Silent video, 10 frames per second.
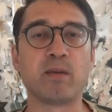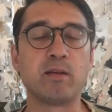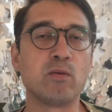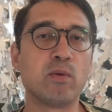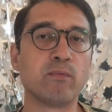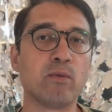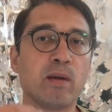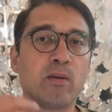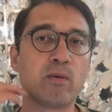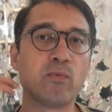and they went
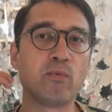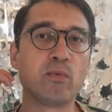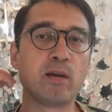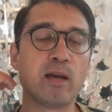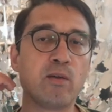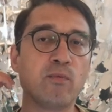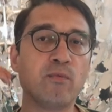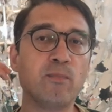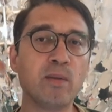from having getting